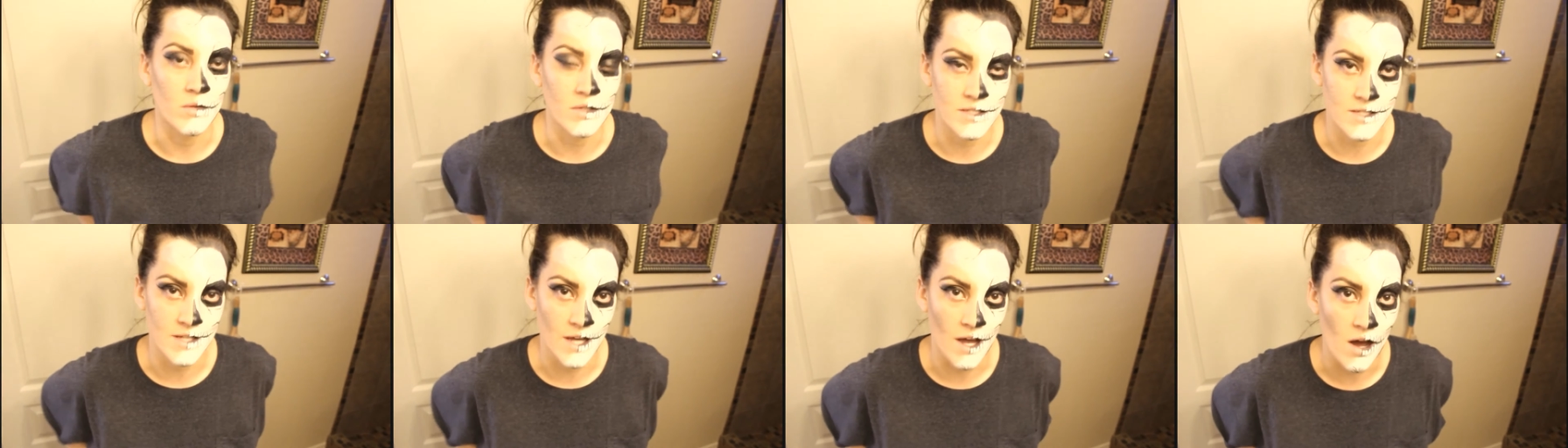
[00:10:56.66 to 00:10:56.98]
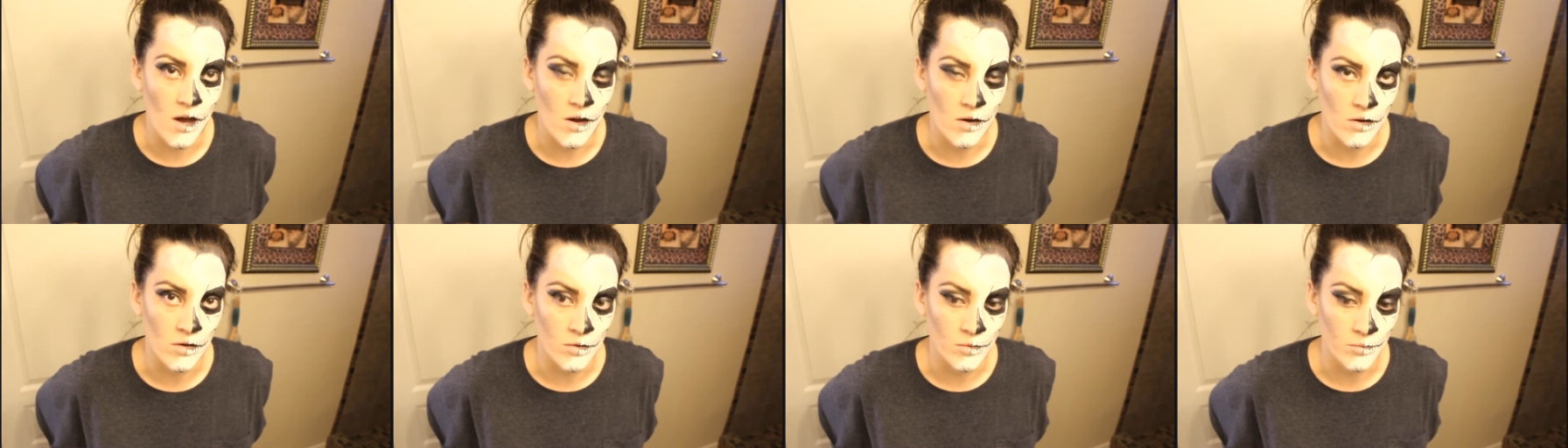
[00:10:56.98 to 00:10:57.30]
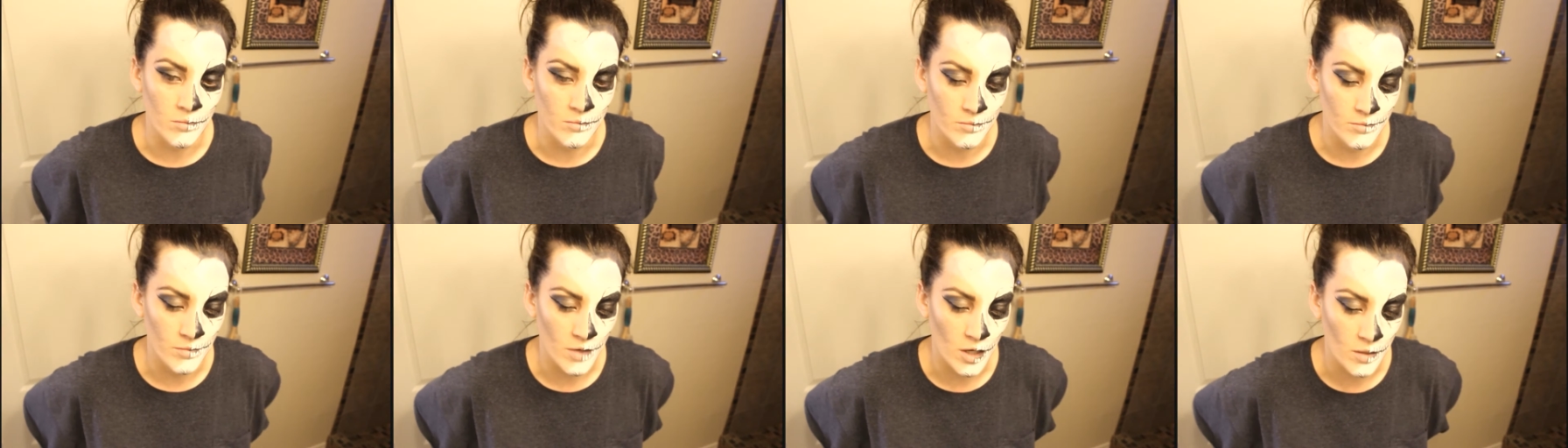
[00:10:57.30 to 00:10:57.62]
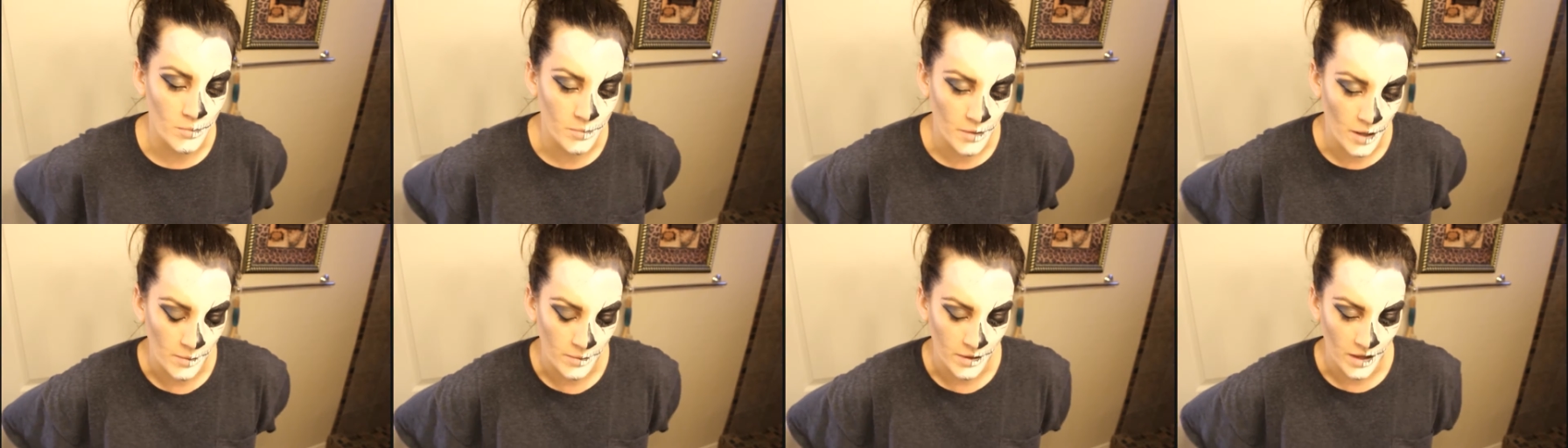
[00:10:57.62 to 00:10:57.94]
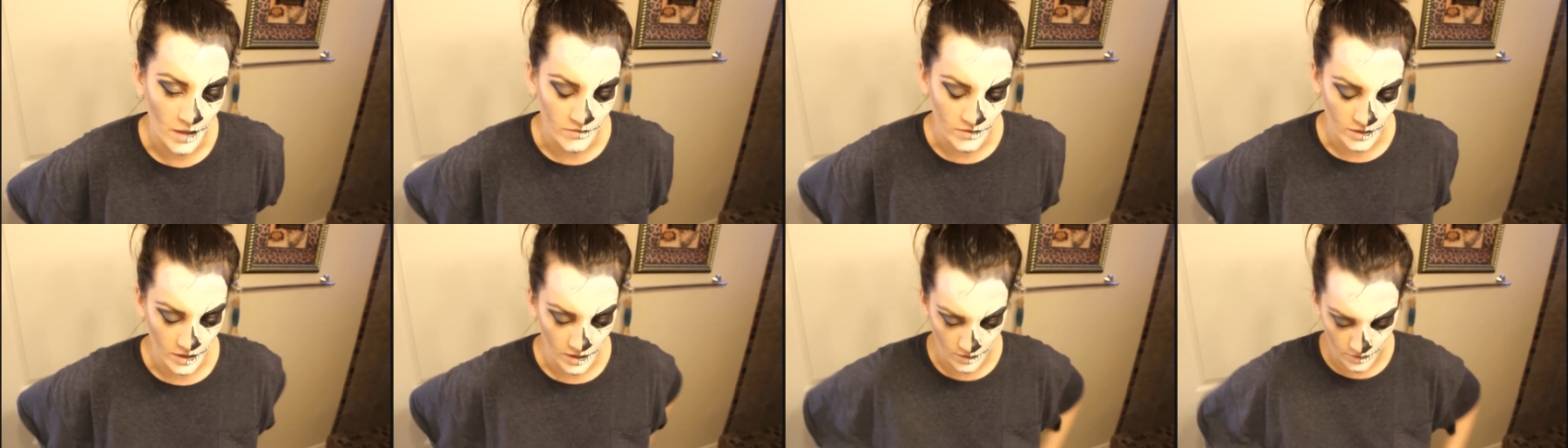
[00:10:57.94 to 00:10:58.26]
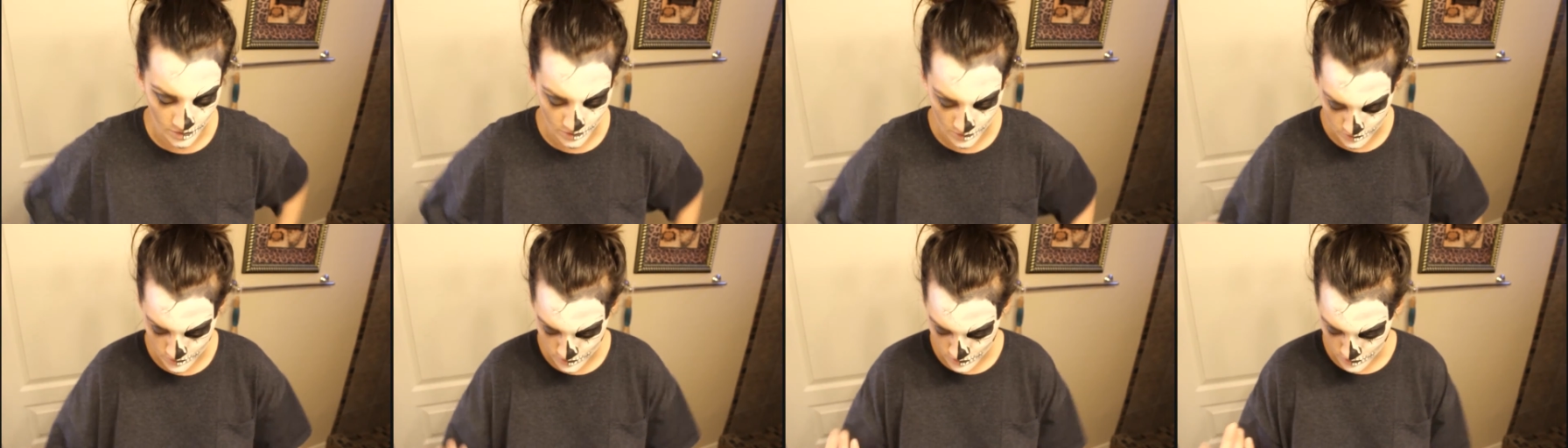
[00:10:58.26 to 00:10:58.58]
ones at home. I'll probably have to get
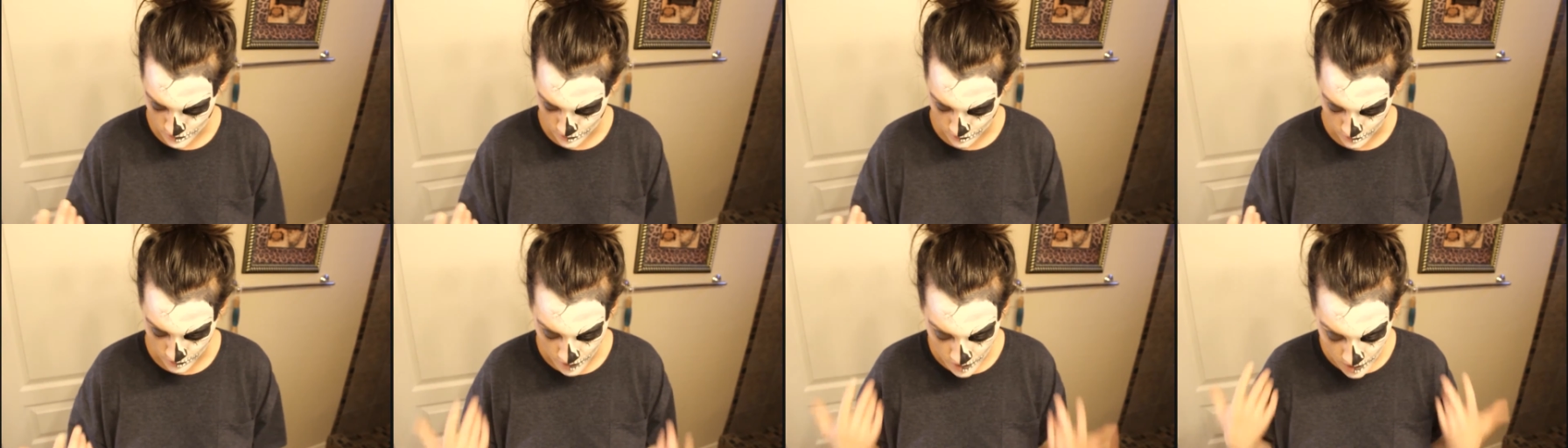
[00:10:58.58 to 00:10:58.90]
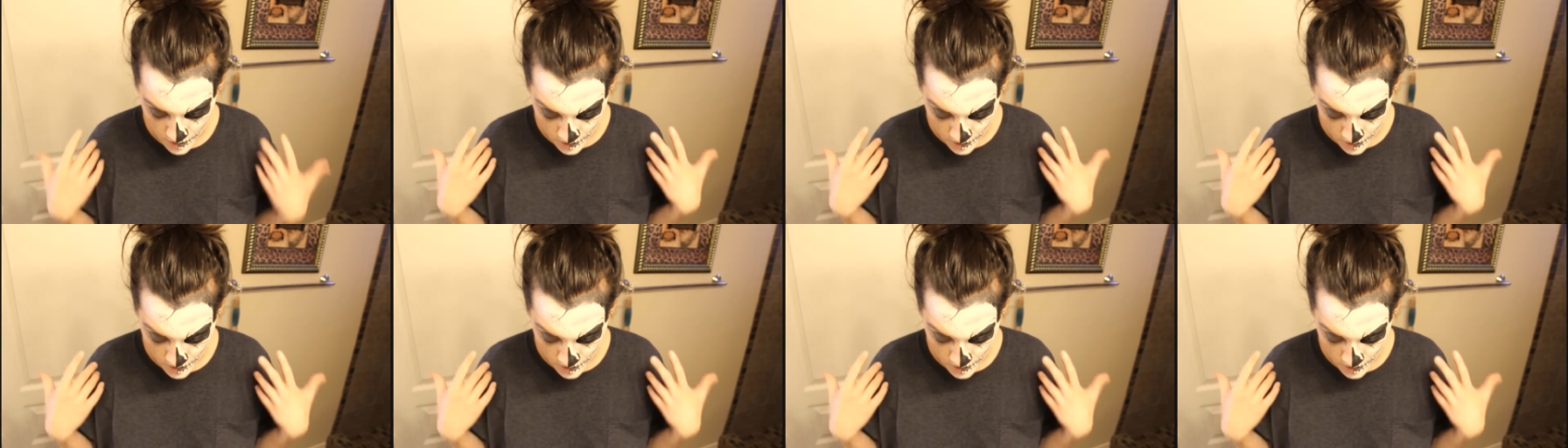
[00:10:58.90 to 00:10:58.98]
those too.